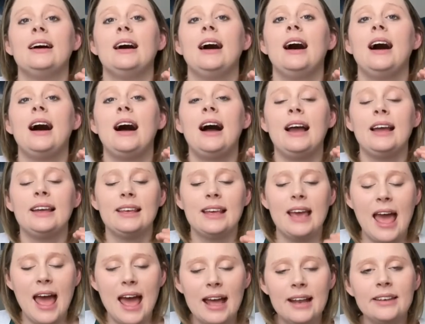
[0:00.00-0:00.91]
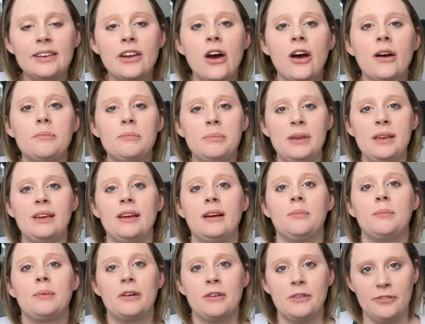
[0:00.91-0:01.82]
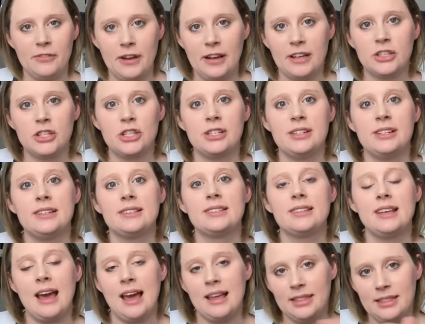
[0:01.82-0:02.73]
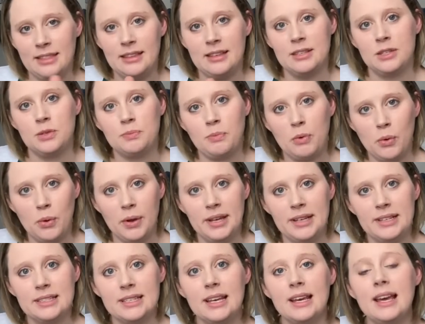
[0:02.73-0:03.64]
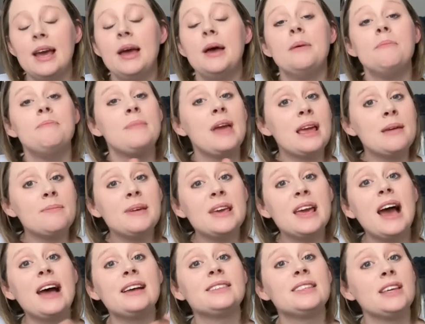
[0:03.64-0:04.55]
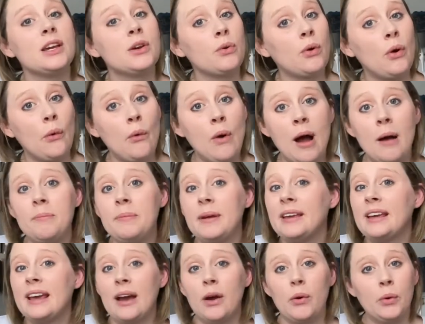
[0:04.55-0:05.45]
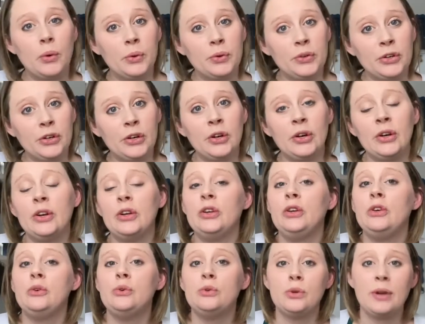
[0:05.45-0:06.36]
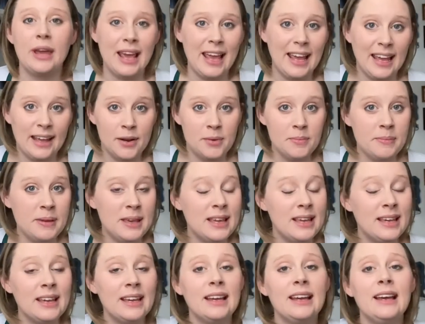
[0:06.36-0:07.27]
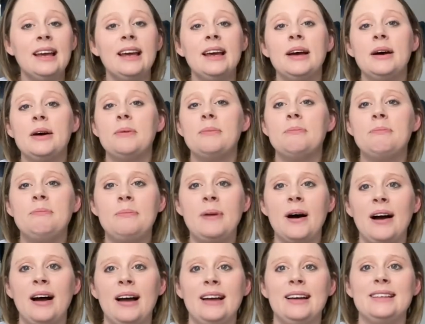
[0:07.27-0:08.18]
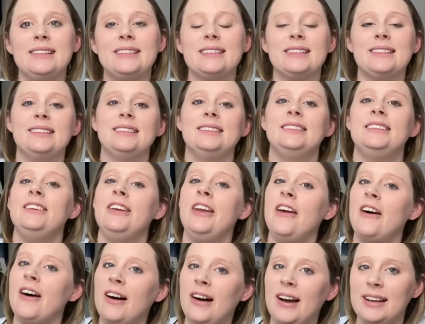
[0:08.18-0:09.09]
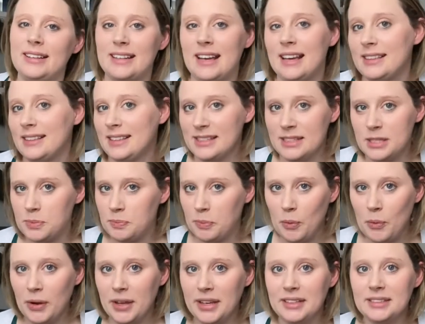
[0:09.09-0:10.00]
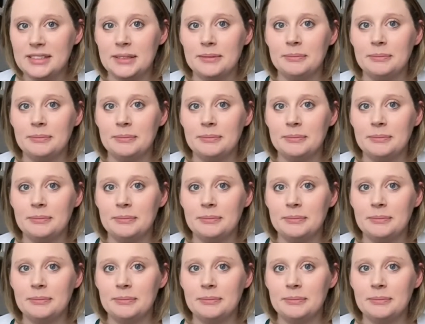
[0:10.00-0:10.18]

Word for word: I cannot be a perfectionist at this point. Maybe as they grow up and get older, you can be, but not at this point.